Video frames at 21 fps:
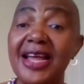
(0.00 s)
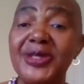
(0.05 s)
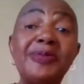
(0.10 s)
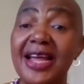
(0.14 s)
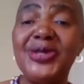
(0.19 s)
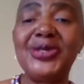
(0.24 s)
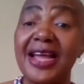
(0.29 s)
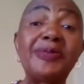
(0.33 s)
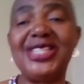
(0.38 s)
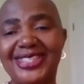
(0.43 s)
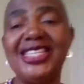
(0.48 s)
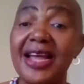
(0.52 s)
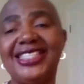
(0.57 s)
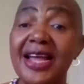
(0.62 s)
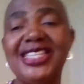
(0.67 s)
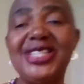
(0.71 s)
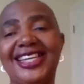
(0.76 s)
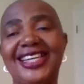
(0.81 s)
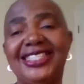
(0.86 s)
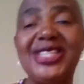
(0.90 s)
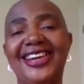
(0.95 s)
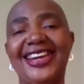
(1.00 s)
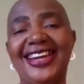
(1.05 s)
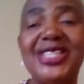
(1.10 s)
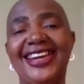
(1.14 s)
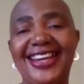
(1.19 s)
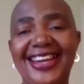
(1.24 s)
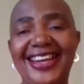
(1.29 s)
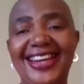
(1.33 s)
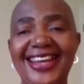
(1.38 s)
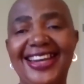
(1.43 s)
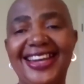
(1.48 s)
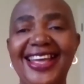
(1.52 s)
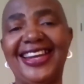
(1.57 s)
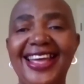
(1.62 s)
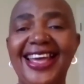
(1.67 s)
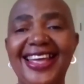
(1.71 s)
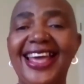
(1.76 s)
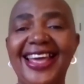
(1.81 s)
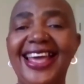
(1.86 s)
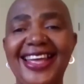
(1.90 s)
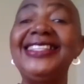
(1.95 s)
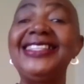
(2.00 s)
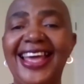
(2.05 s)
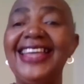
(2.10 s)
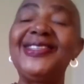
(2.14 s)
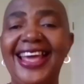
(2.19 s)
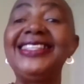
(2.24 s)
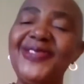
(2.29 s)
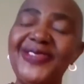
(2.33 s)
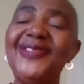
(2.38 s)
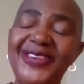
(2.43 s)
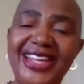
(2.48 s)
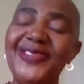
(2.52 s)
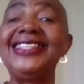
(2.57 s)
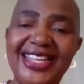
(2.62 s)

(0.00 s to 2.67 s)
to this channel. It's free.